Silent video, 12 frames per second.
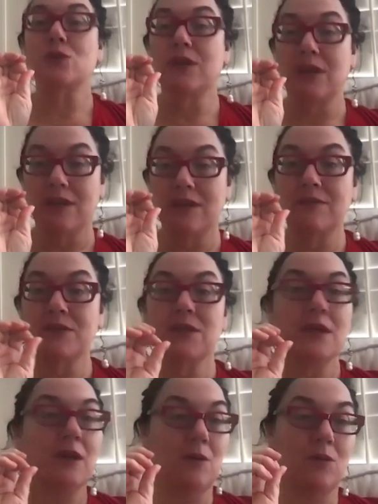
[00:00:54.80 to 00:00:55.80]
you give
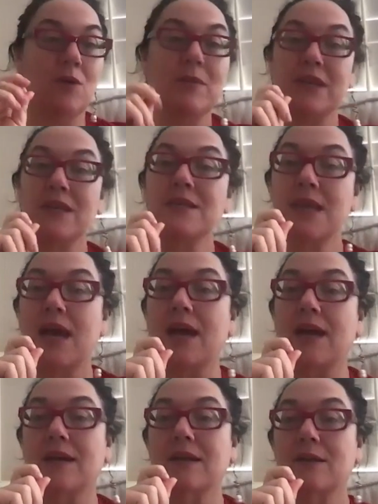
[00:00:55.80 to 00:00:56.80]
to a woman in
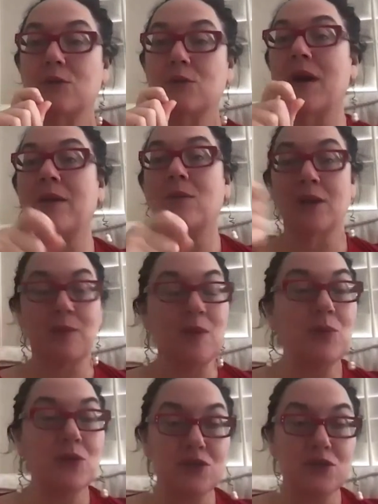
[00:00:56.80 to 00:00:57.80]
tech who might want to be
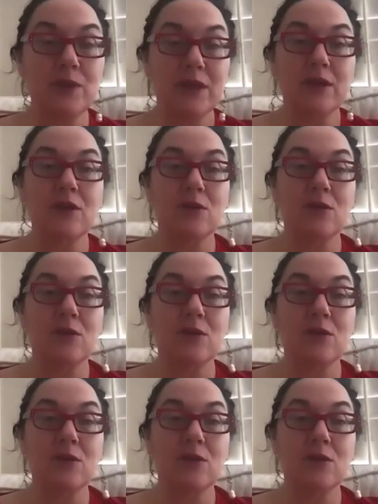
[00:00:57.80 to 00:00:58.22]
pursuing a